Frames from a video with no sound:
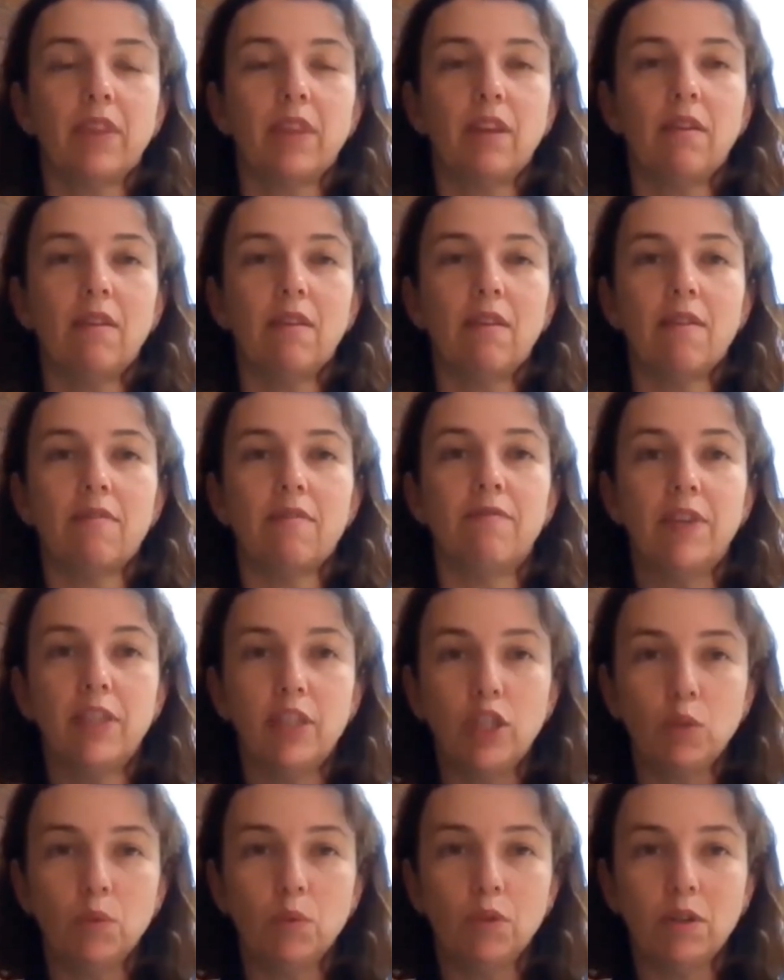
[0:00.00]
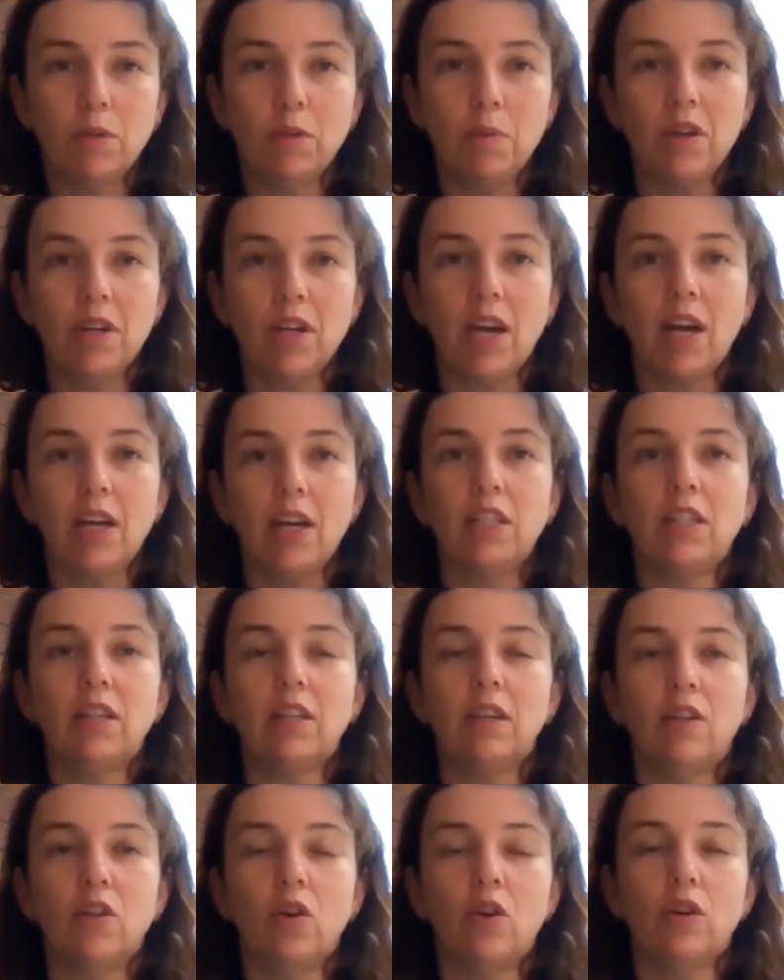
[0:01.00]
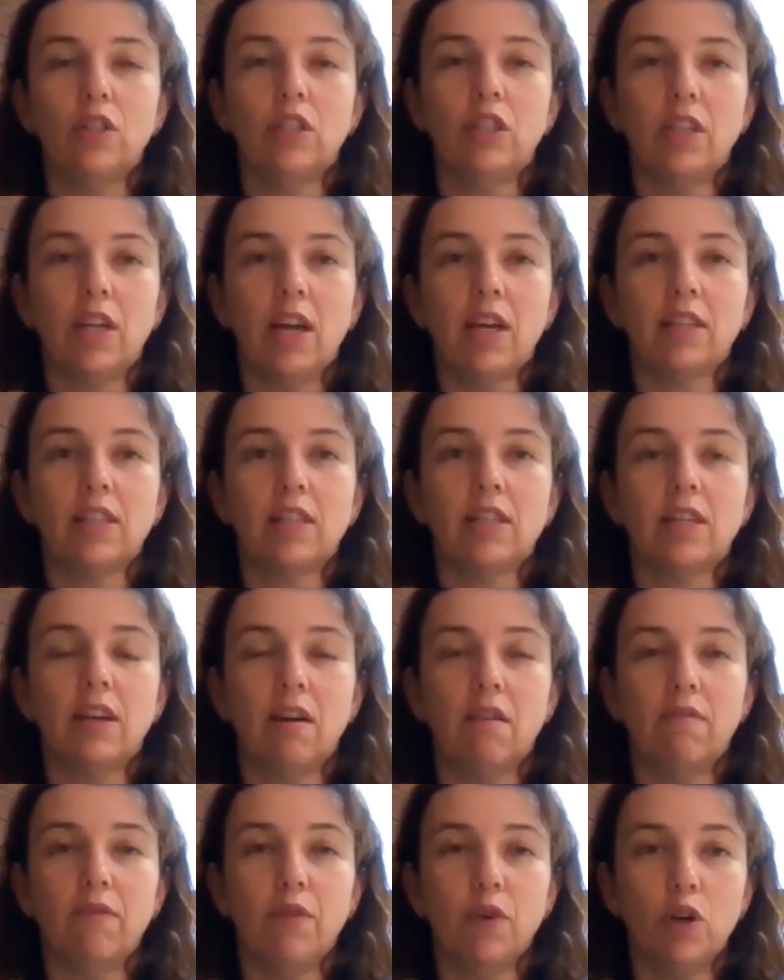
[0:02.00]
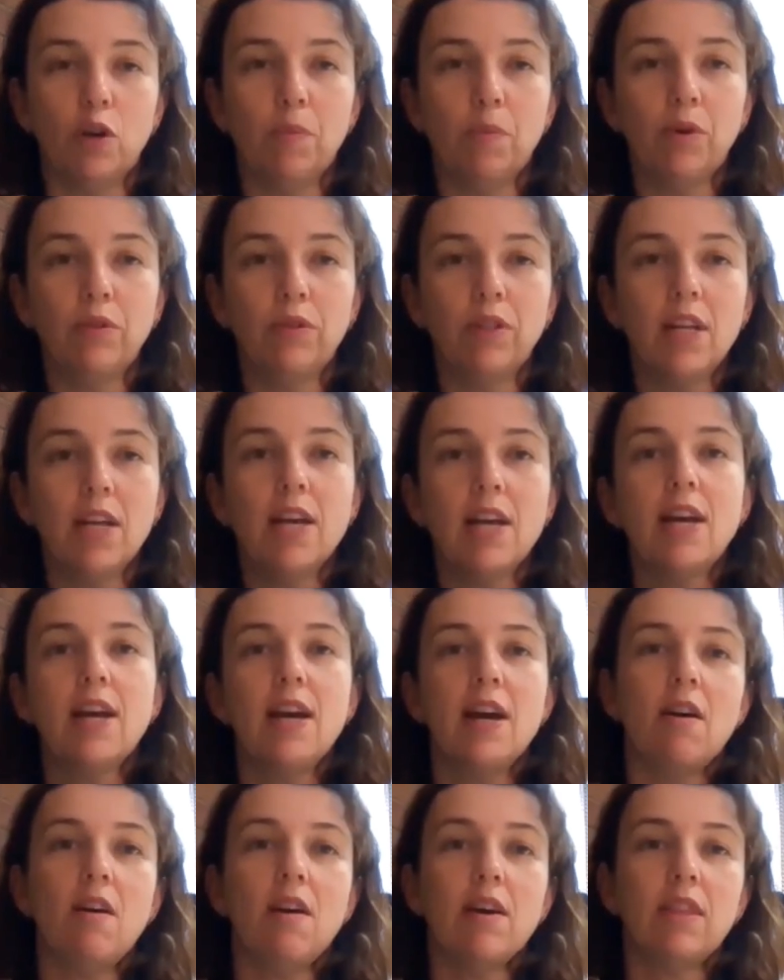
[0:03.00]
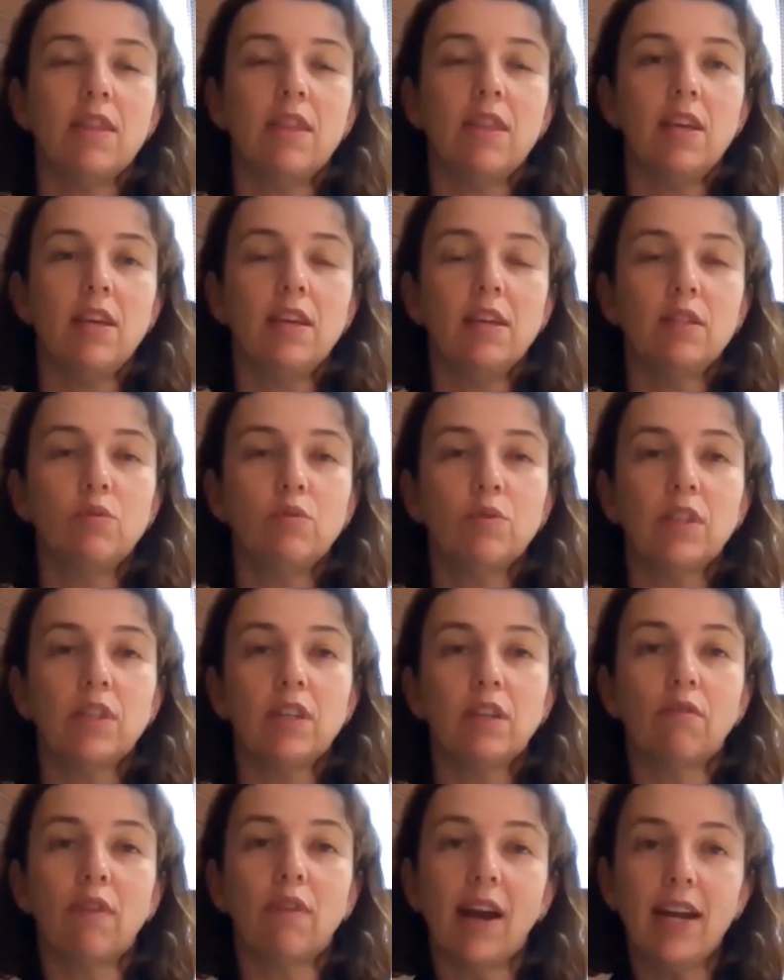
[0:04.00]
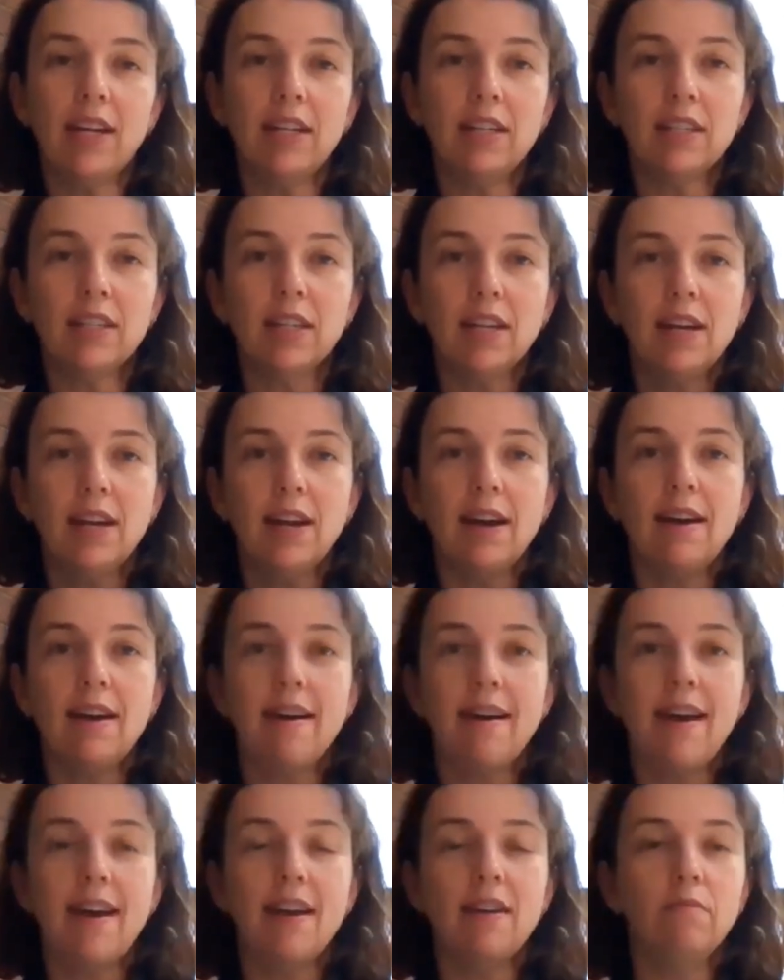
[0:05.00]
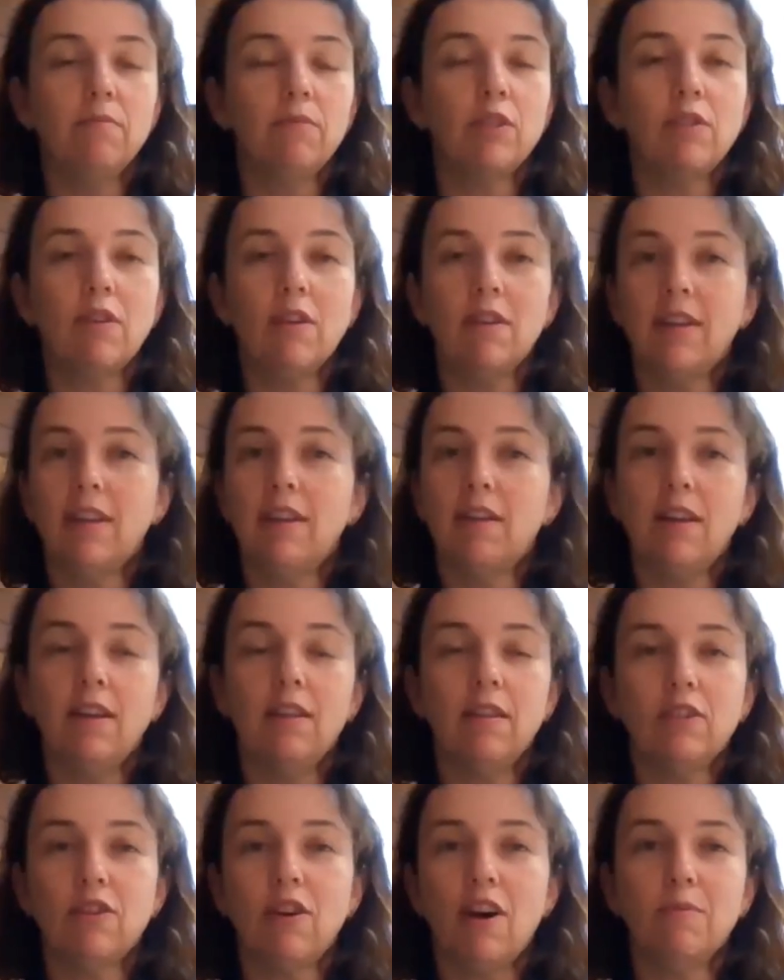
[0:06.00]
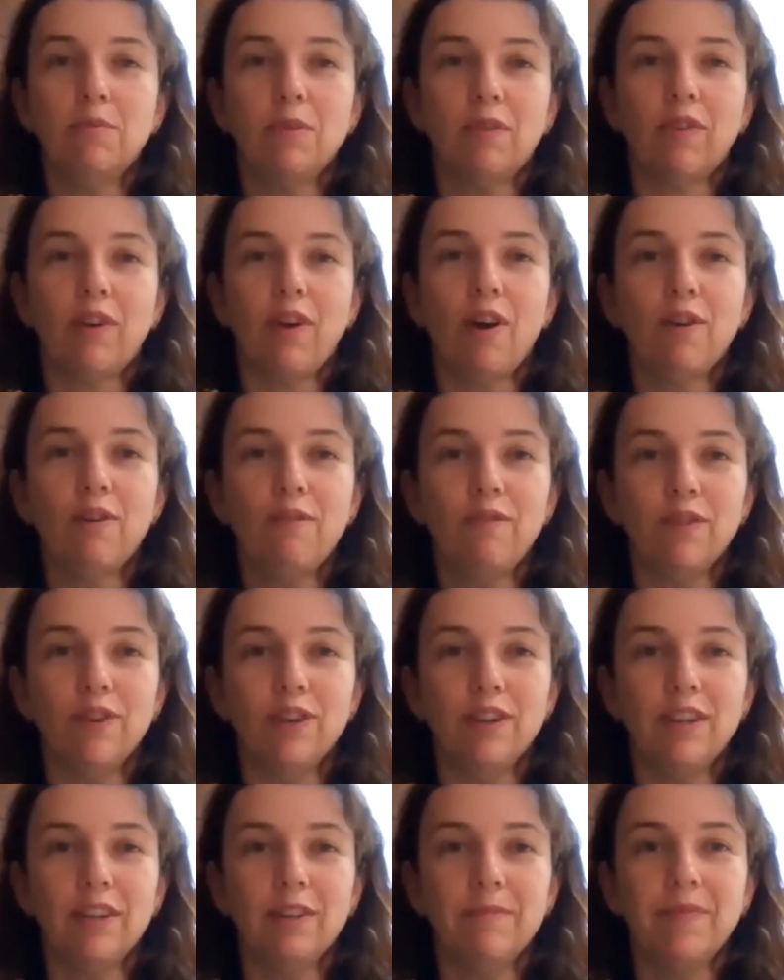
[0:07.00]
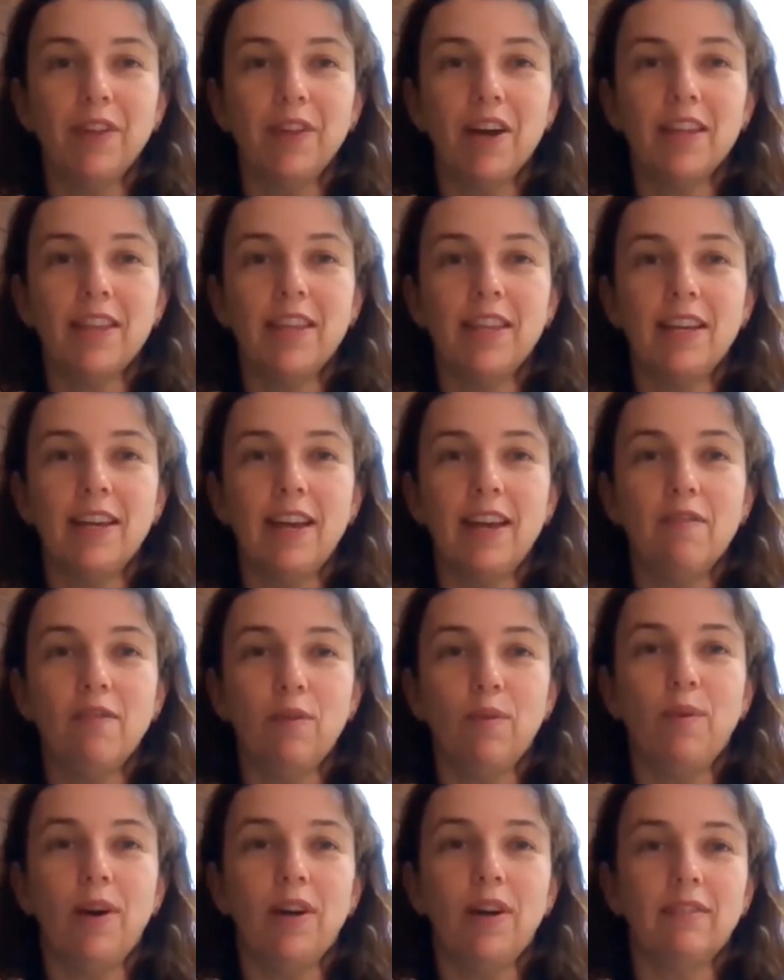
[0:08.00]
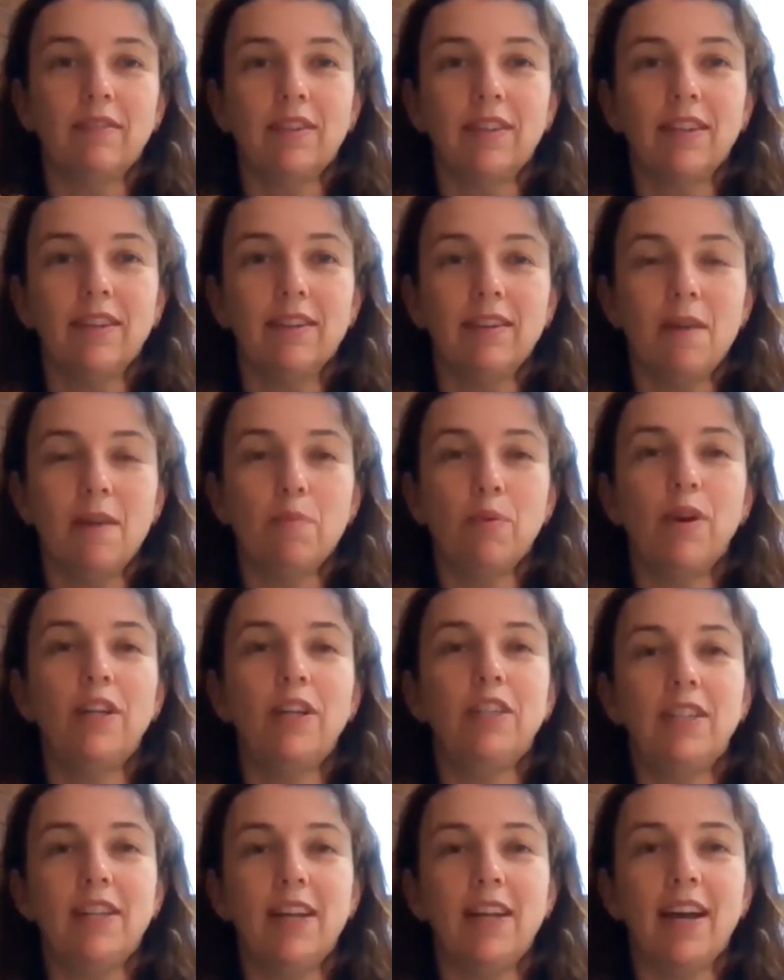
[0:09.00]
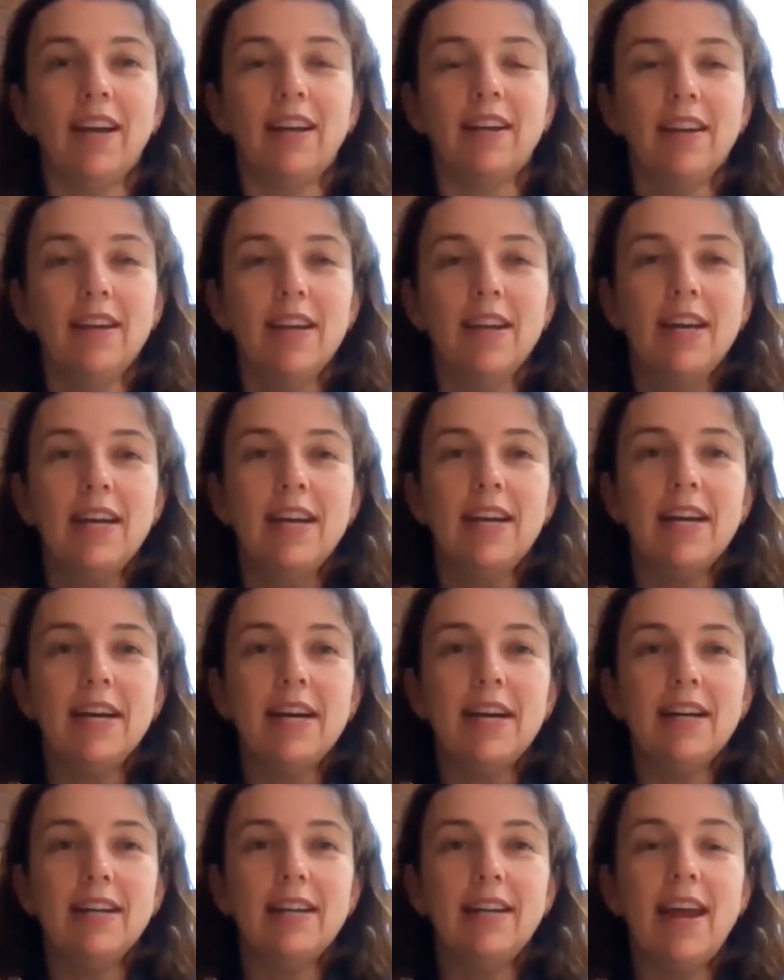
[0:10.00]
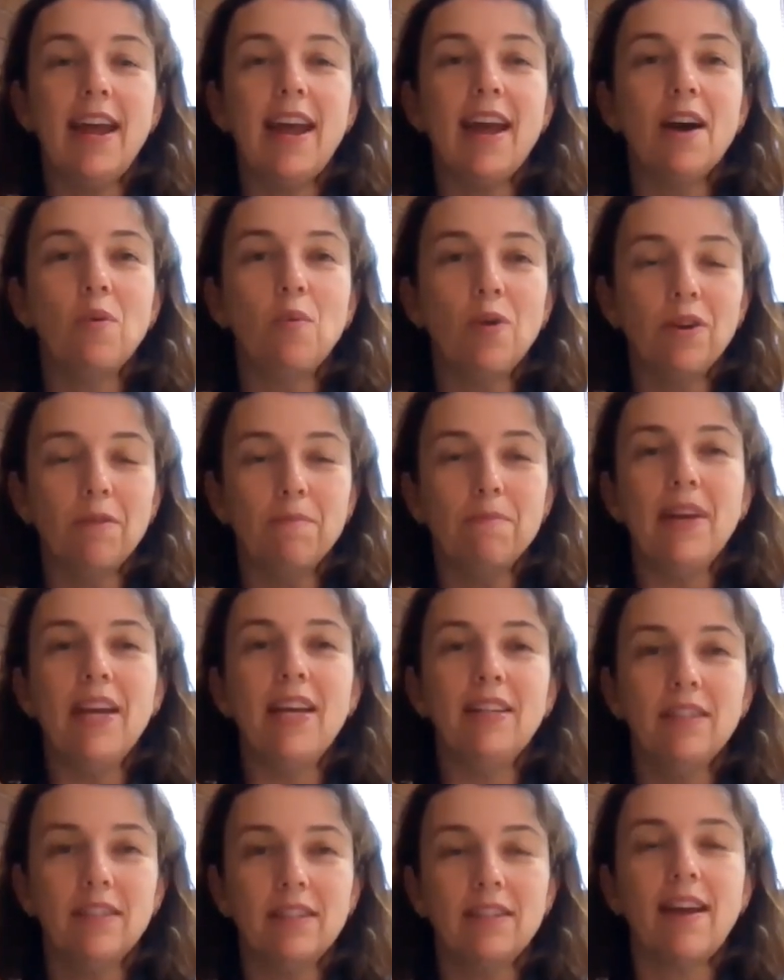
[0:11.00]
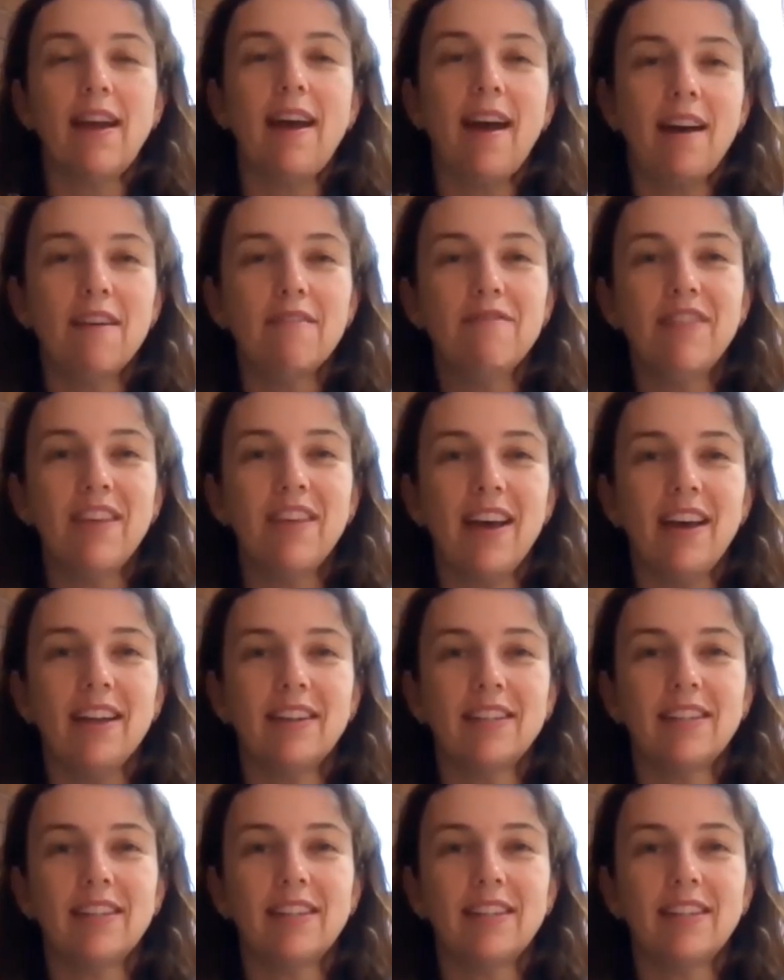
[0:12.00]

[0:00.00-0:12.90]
a visual communication and not just a verbal, I think is really great. And certainly in the times of COVID, I think everyone can appreciate now what it means to have that